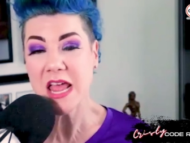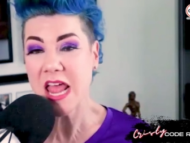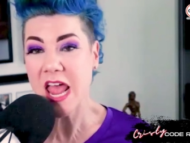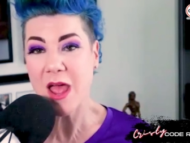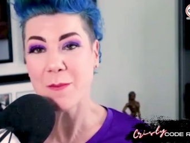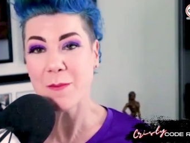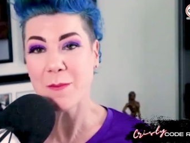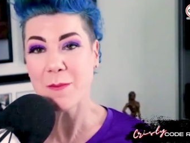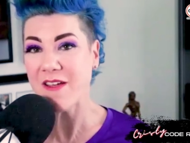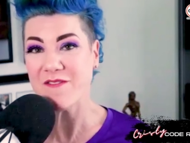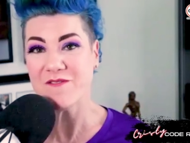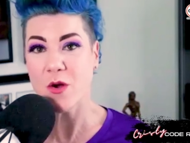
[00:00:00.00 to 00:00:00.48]

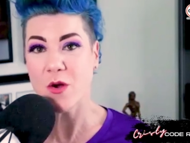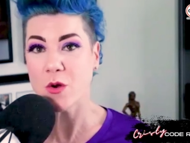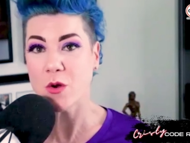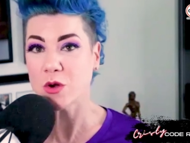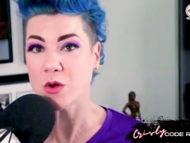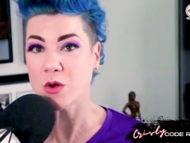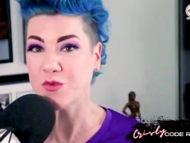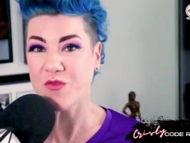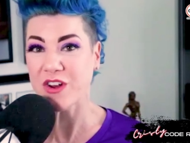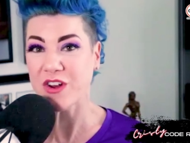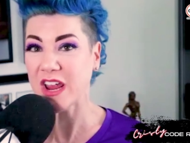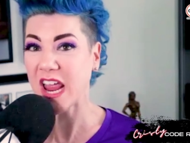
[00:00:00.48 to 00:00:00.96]
and my
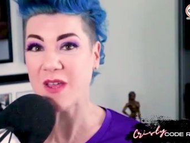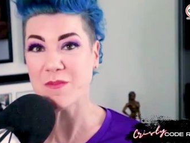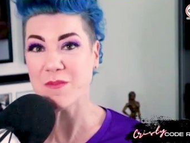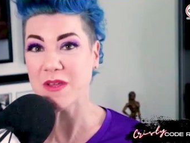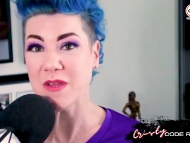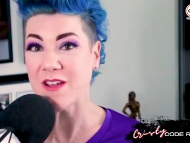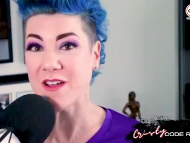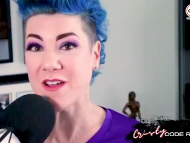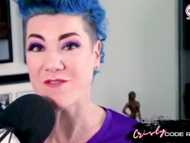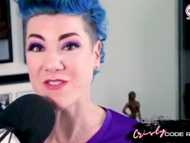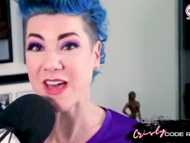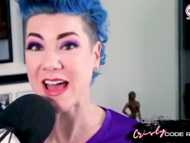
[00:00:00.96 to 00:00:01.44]
folks forgave
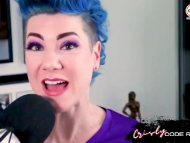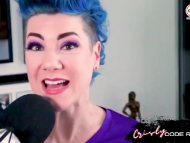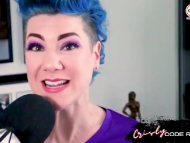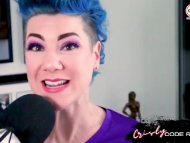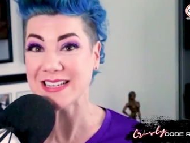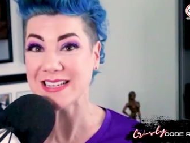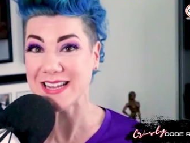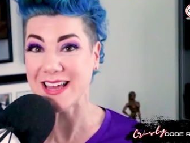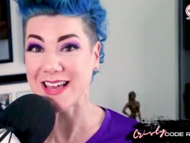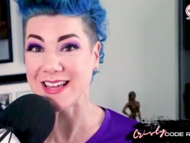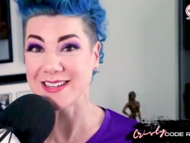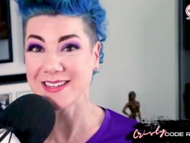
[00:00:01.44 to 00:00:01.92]
me of that
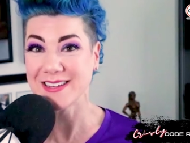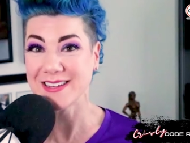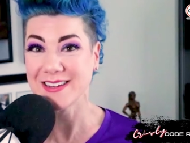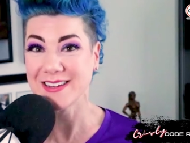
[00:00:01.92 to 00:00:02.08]
debt.